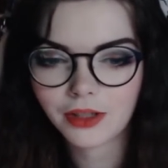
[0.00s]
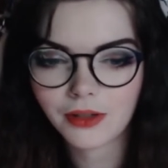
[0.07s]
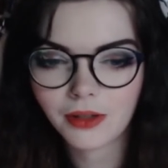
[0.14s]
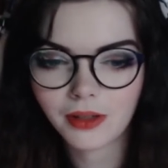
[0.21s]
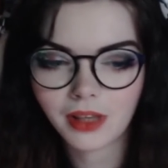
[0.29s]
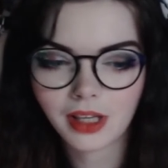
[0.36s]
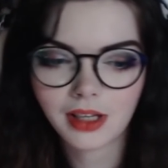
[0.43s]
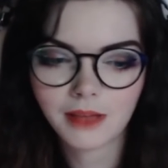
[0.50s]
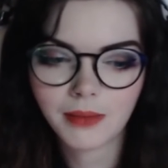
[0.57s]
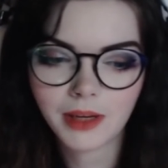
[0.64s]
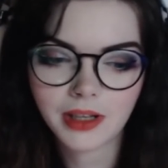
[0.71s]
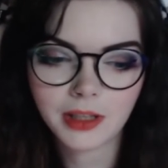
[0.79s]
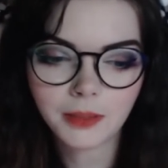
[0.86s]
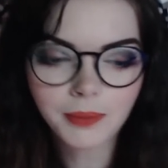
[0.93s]
the
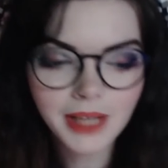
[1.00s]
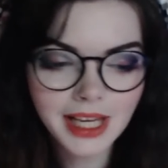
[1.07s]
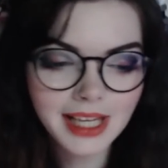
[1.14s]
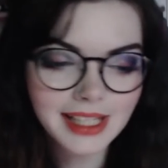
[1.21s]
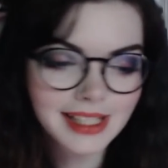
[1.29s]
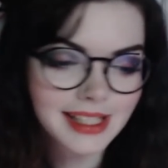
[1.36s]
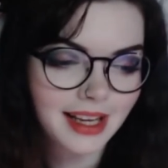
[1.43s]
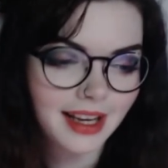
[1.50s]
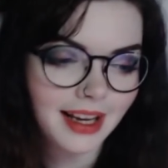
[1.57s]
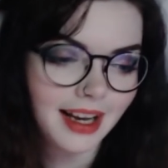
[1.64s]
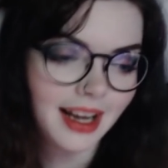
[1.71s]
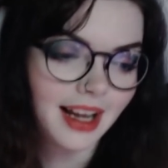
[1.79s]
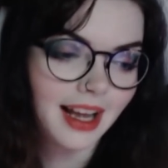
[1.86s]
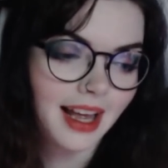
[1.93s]
Imperial base.
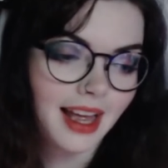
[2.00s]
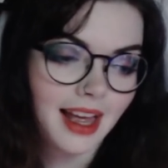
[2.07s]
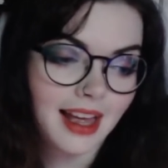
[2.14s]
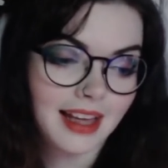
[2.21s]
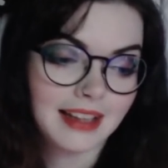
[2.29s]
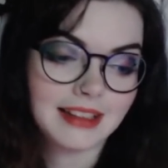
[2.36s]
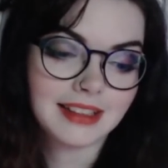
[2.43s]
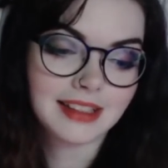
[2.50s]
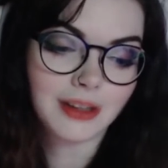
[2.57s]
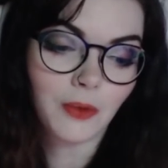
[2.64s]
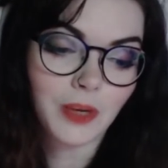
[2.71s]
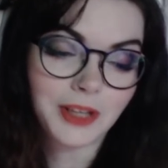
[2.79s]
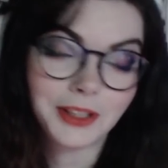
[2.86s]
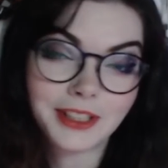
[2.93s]
And we
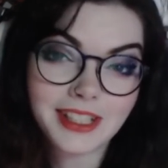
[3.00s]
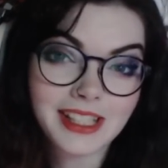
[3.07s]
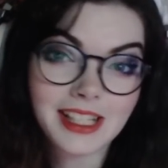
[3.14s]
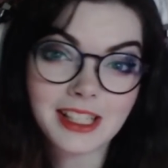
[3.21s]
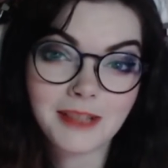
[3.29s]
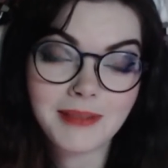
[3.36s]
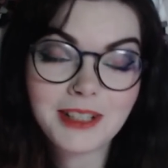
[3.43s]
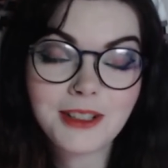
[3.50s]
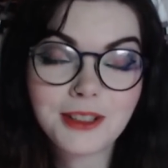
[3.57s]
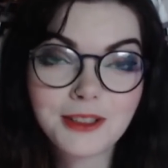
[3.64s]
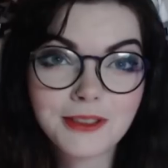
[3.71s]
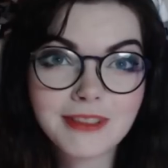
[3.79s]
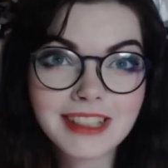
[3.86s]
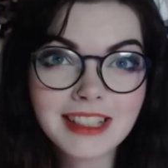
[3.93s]
got to see some
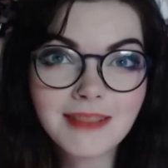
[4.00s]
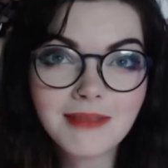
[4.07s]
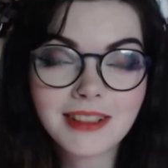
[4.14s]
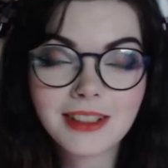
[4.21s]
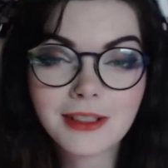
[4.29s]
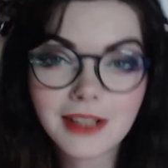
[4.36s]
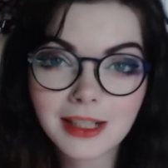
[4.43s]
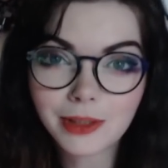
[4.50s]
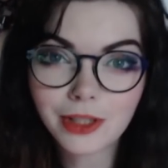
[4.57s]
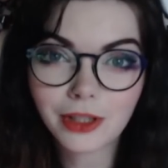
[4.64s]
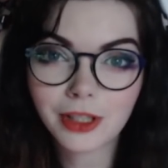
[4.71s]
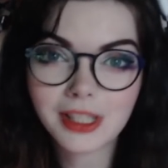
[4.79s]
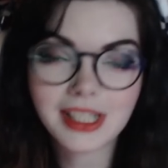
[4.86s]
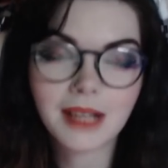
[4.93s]
incredible
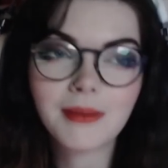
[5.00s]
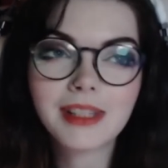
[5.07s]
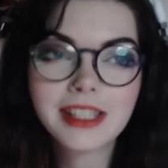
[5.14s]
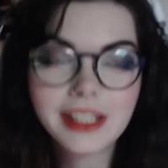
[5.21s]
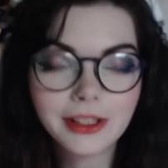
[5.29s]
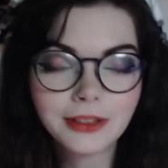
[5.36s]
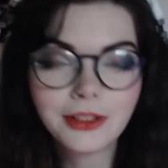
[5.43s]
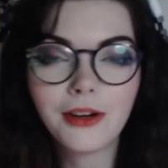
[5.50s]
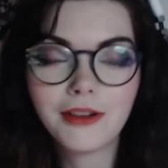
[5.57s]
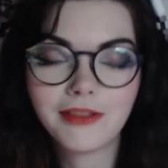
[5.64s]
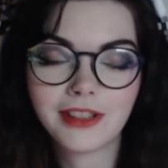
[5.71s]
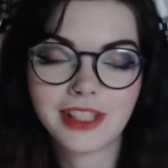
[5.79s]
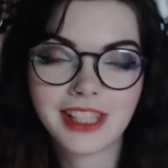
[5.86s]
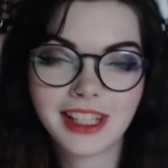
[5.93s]
shots that I'm still not
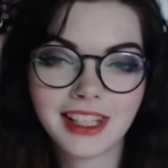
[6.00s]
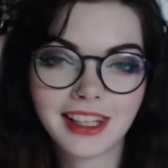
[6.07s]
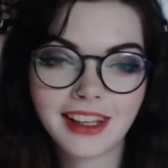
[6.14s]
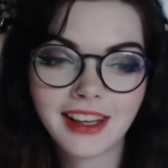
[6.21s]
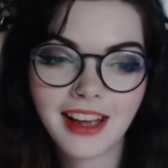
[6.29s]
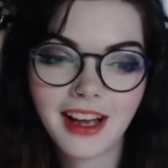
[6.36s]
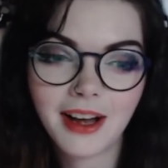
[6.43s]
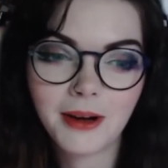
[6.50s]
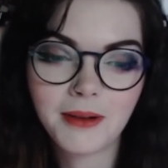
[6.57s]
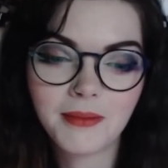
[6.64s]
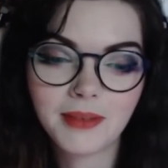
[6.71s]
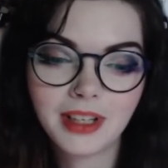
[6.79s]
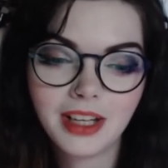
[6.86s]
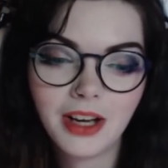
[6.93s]
overseeing
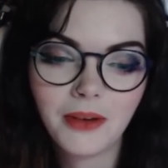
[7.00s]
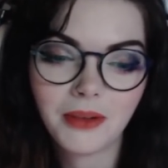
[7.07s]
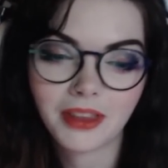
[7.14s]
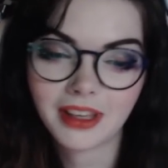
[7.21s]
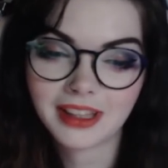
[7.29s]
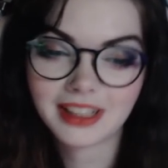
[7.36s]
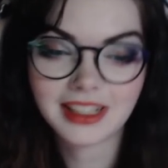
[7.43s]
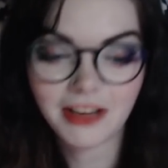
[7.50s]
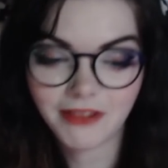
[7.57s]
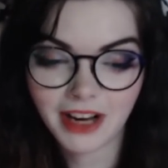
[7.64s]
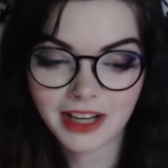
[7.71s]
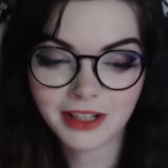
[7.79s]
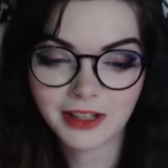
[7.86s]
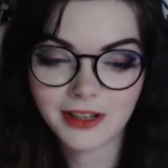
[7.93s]
with like the TIE
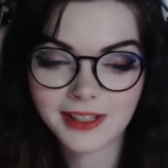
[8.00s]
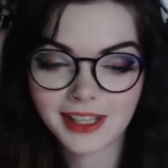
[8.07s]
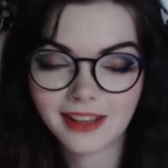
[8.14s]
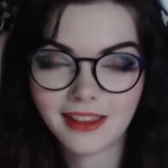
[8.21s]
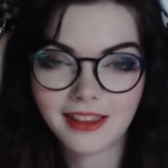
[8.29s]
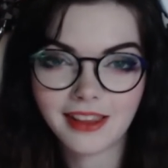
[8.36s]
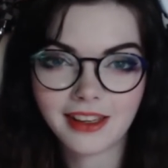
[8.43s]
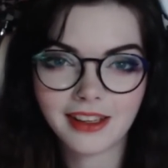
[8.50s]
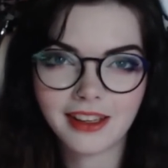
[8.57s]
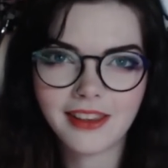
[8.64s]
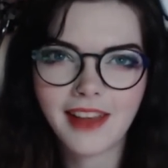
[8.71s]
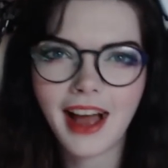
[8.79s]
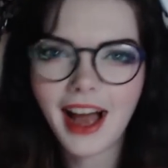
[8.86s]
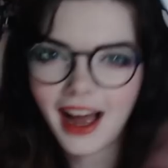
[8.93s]
fighters and
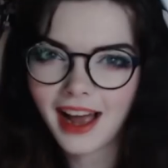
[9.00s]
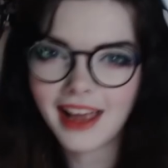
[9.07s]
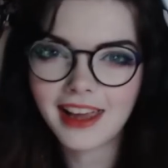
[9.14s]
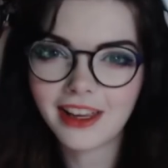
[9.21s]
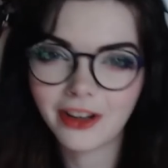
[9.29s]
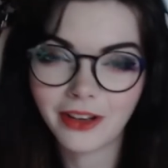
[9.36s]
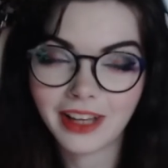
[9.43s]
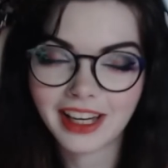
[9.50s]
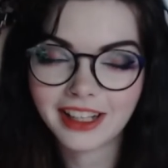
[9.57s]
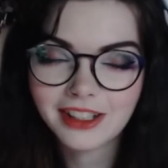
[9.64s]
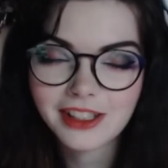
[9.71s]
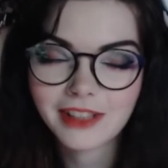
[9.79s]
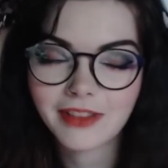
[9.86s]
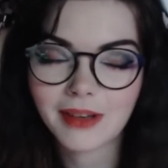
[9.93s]
the eye and all that kind of
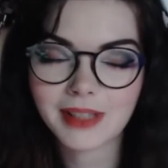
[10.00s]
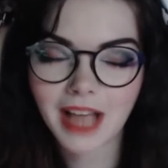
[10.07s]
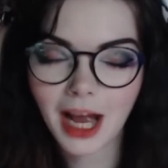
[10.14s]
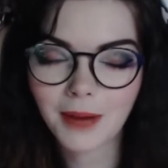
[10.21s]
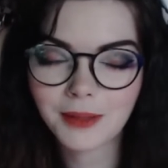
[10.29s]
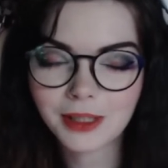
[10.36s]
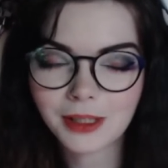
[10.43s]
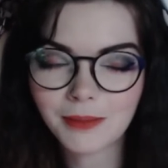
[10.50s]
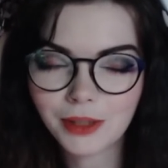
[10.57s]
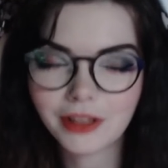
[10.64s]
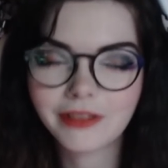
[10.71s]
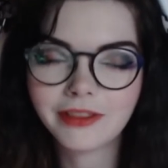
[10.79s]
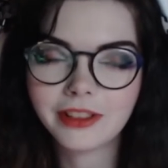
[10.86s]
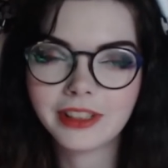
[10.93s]
stuff. That was absolutely
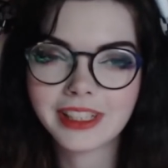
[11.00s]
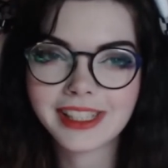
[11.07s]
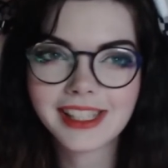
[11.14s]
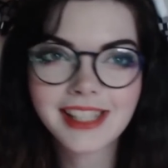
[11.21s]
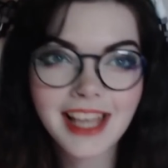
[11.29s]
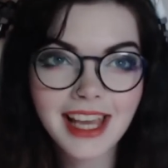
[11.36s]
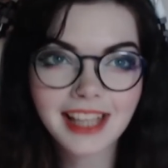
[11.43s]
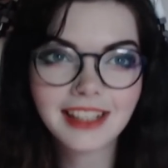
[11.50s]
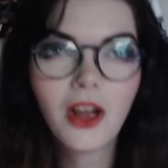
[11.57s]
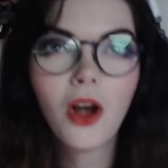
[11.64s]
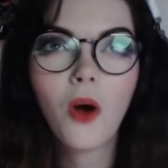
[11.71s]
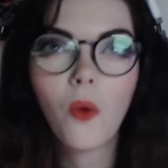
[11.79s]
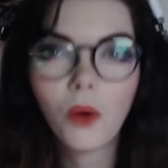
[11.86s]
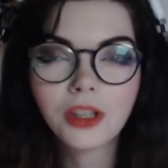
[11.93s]
beautiful, insane,
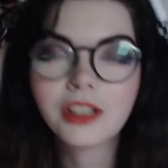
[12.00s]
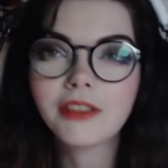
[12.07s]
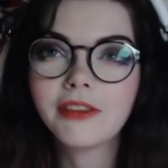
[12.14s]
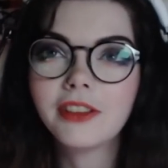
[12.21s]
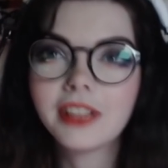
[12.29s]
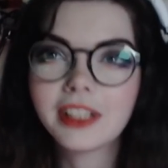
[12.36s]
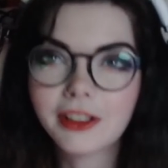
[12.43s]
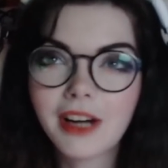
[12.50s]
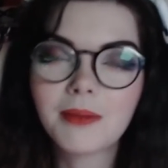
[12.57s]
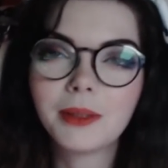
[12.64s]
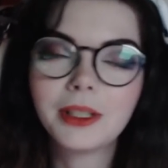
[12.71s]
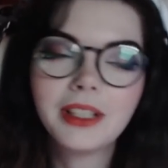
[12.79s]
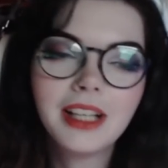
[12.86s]
wonderful, incredible.